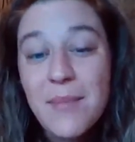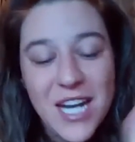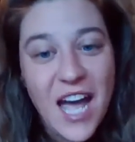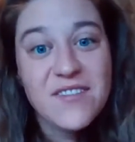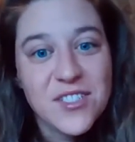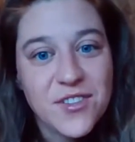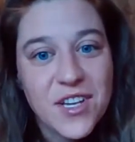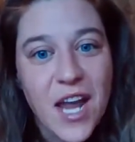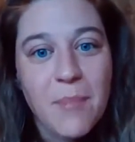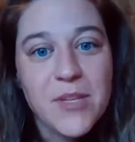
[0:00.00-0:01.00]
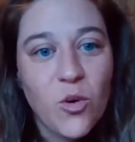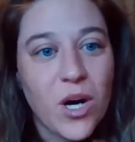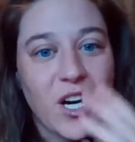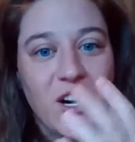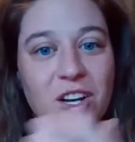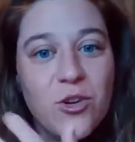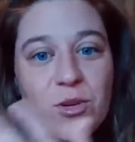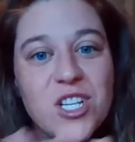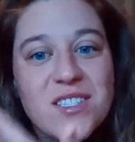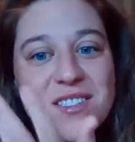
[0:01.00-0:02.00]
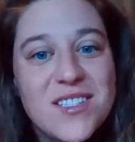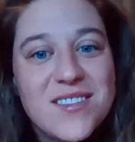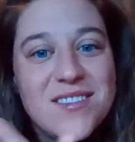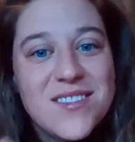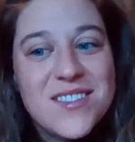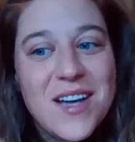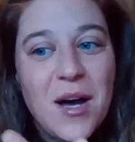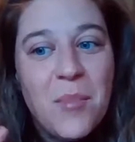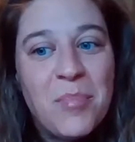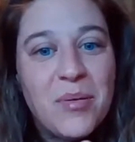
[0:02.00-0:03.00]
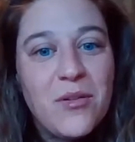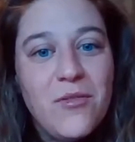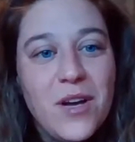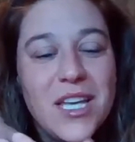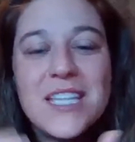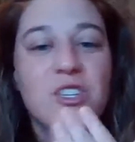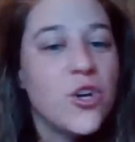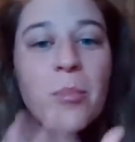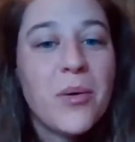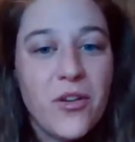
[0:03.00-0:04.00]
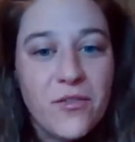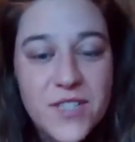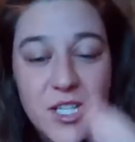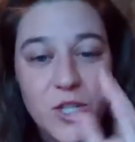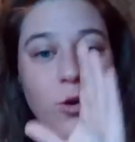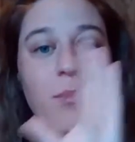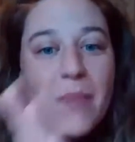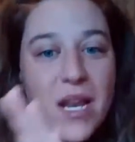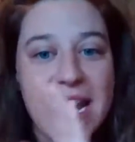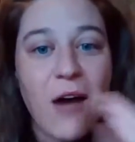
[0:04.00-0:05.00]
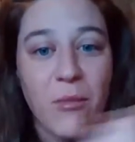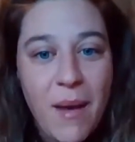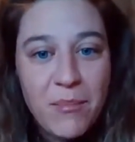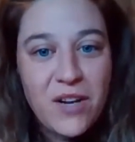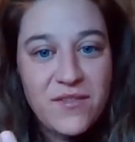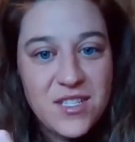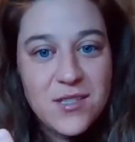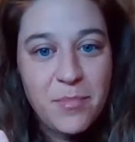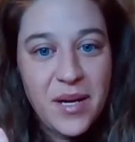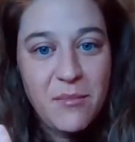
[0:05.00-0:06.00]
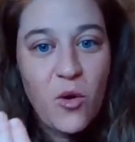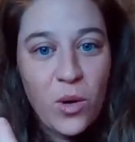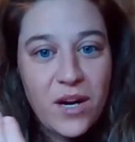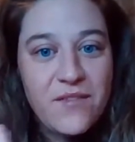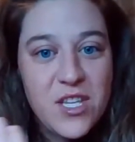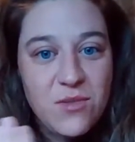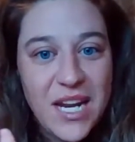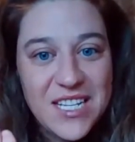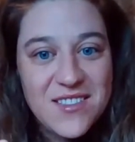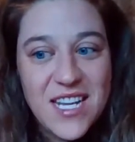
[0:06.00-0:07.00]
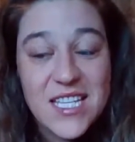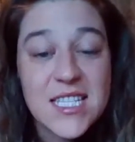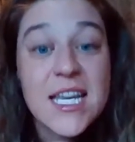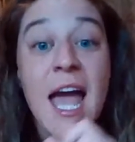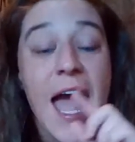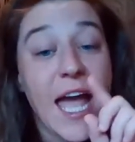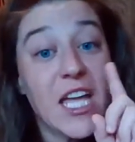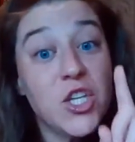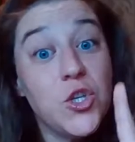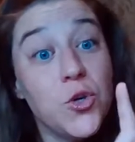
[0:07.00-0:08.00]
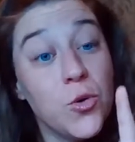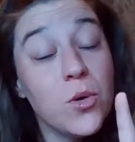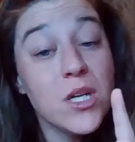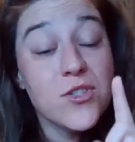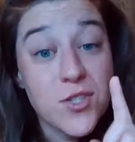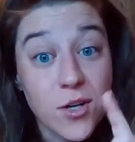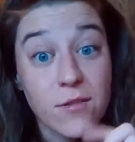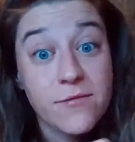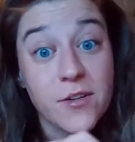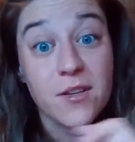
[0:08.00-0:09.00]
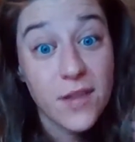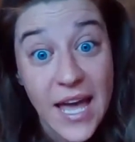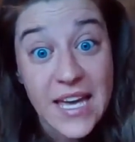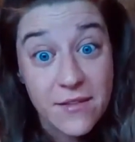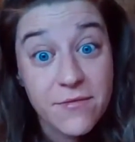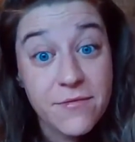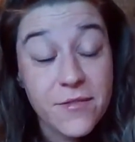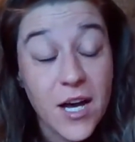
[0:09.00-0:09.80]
I'm gonna have to look it up. Your justice approved. You're approved. You're now a member of the Supreme Court of the United States, and you serve for life.